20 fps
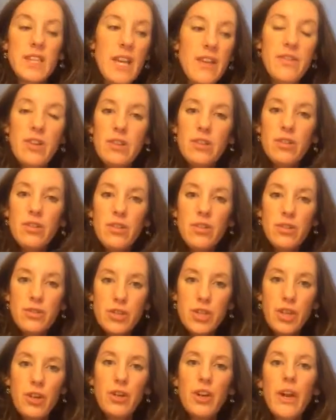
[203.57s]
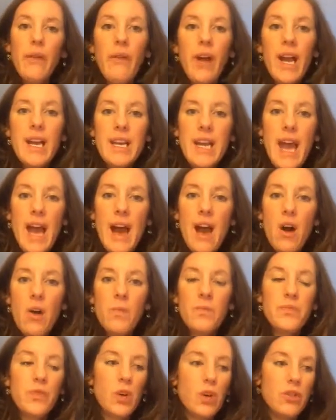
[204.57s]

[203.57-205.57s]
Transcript: Given your degree right now,